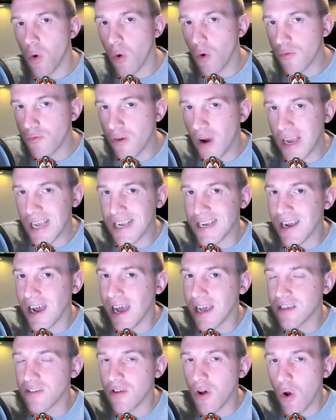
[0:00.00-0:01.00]
Alright
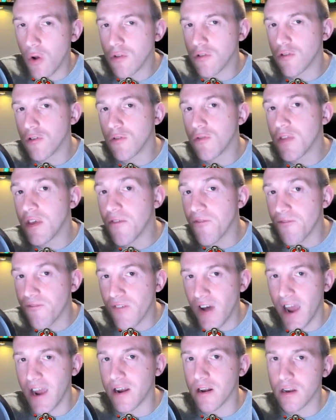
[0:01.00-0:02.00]
guys, on to the
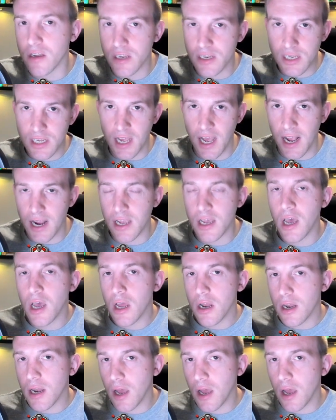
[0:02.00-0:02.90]
final attack.